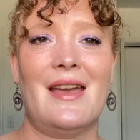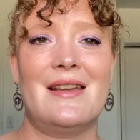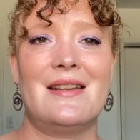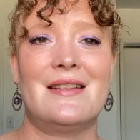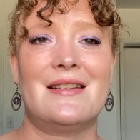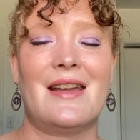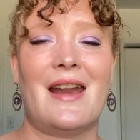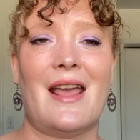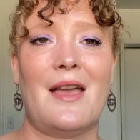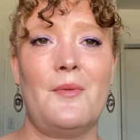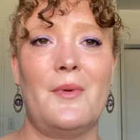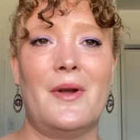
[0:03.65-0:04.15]
and
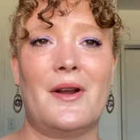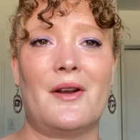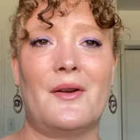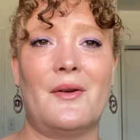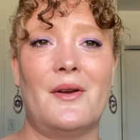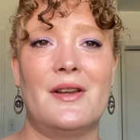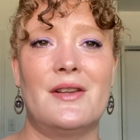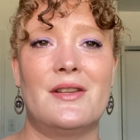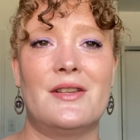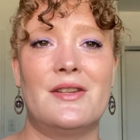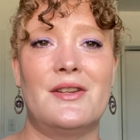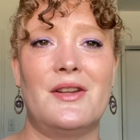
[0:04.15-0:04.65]
today we are
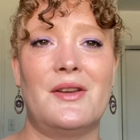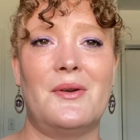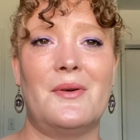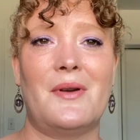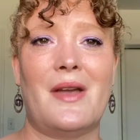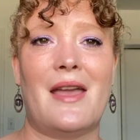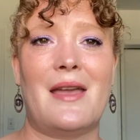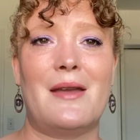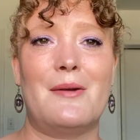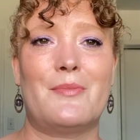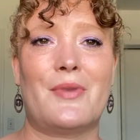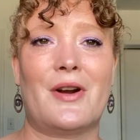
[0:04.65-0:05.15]
going to do
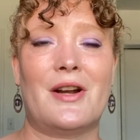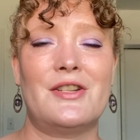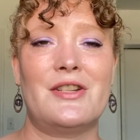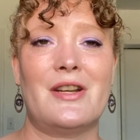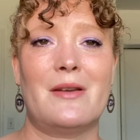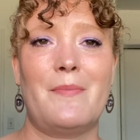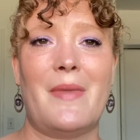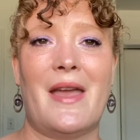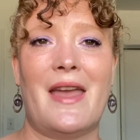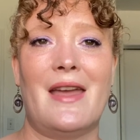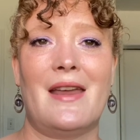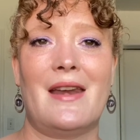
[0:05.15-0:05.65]
a
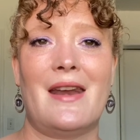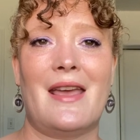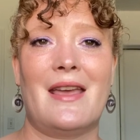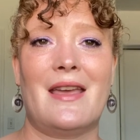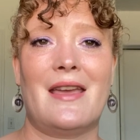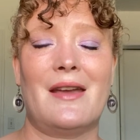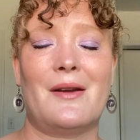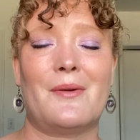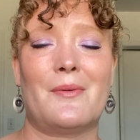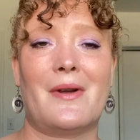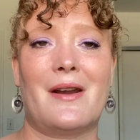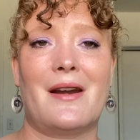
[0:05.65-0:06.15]
project pan
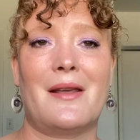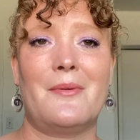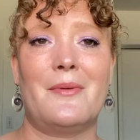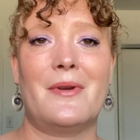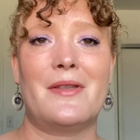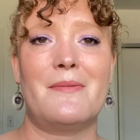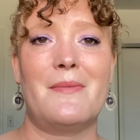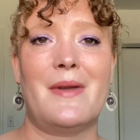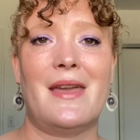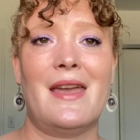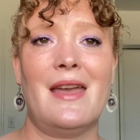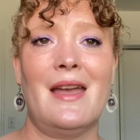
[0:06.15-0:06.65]
get ready
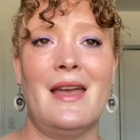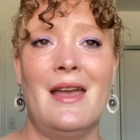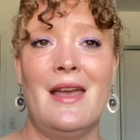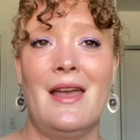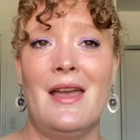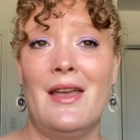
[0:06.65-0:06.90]
with me